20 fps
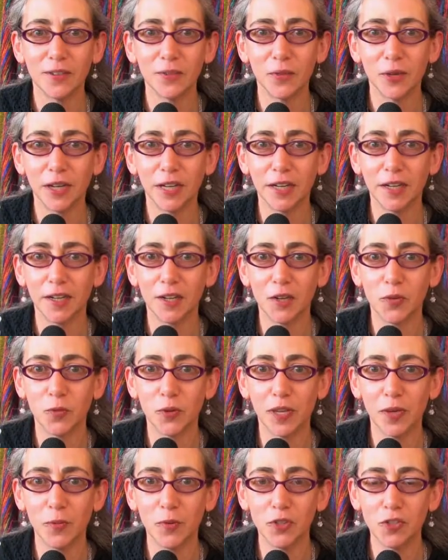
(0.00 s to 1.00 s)
where
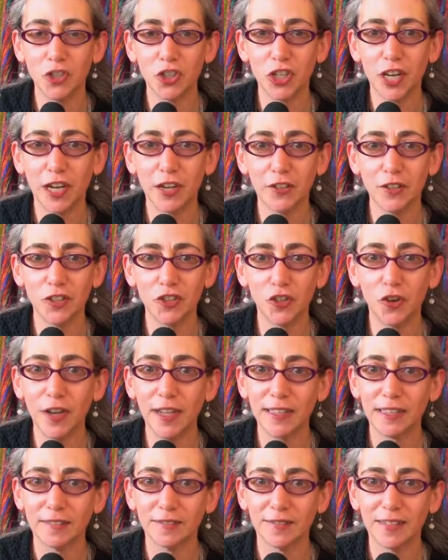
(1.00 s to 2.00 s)
we will share the
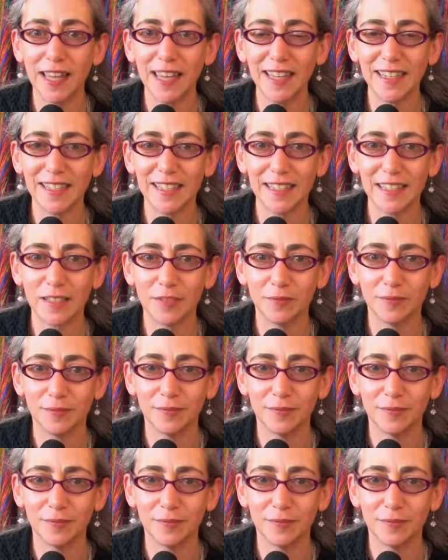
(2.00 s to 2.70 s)
joy. Thanks.